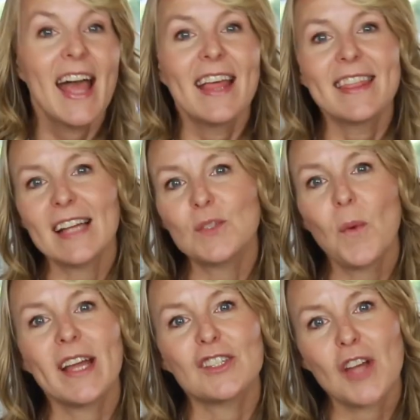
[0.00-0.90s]
That's why
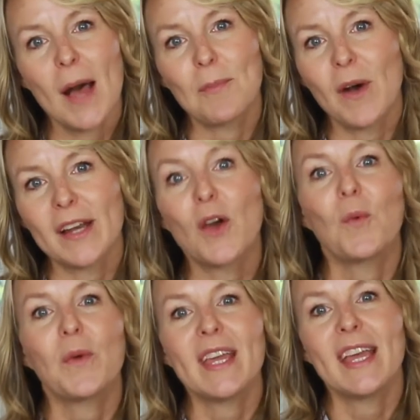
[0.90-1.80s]
at Shop1
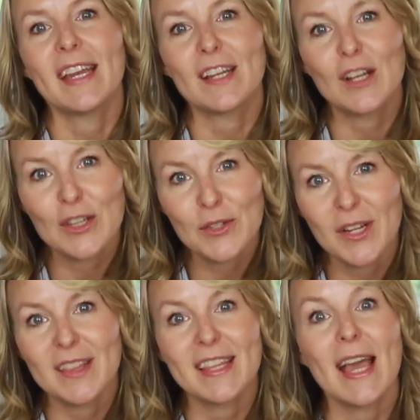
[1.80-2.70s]
we
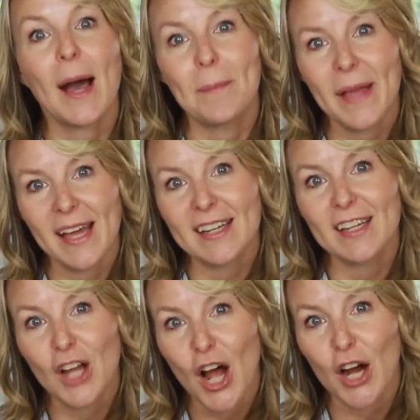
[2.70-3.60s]
included the
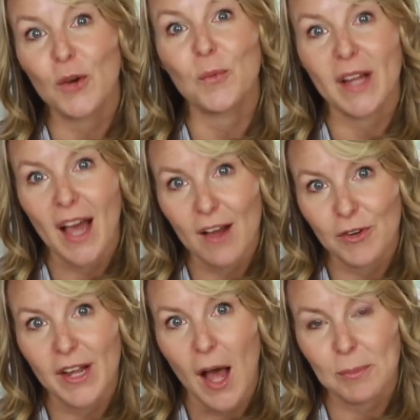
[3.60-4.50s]
abandoned cart
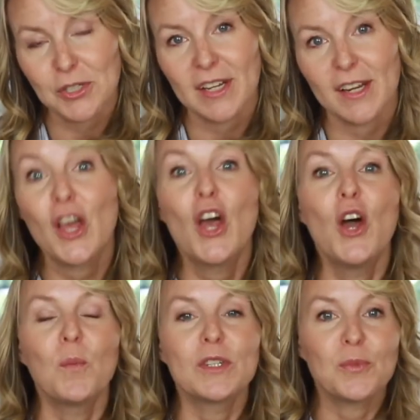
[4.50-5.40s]
recovery option,
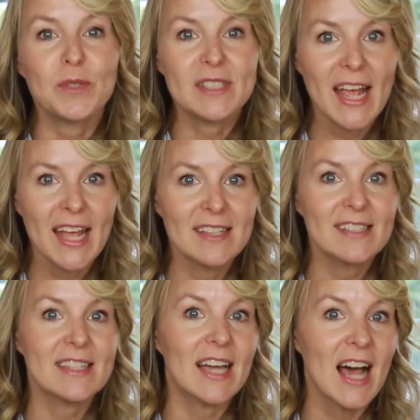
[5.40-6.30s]
which retains
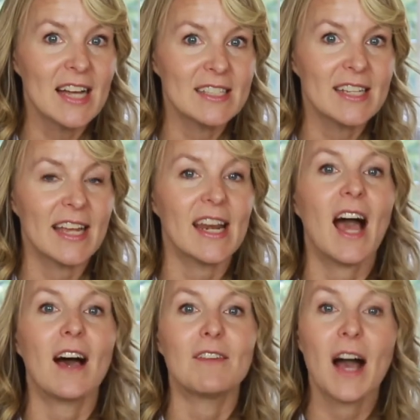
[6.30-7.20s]
the content
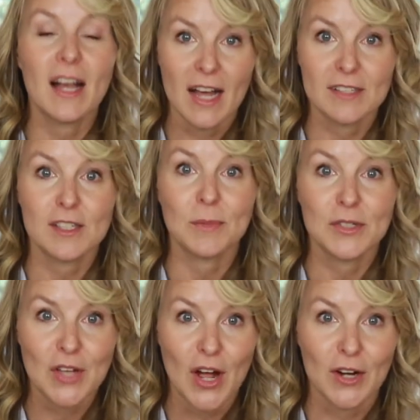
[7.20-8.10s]
of a customer's
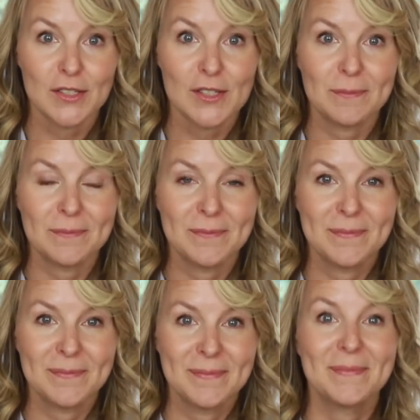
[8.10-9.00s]
cart.
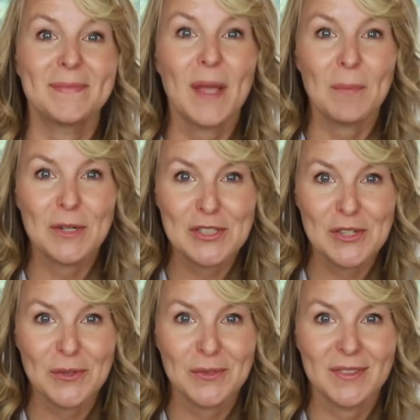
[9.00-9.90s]
Number
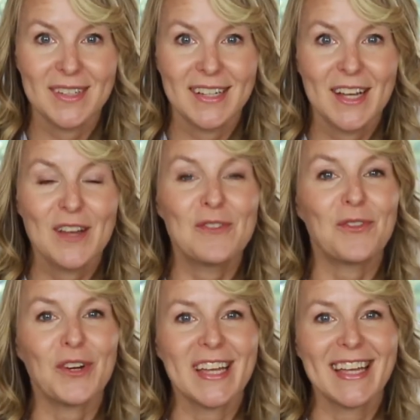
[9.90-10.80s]
2,
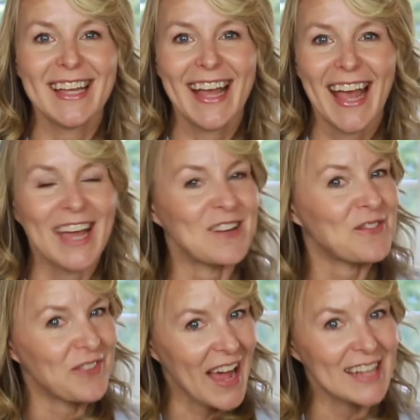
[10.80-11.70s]
free and
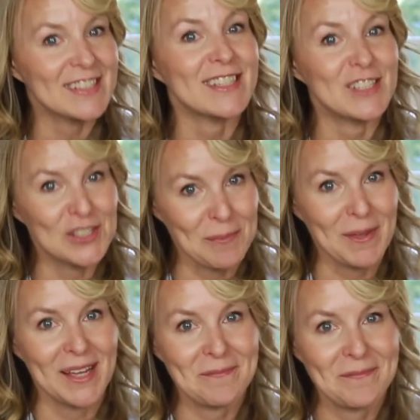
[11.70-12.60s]
fast shipping.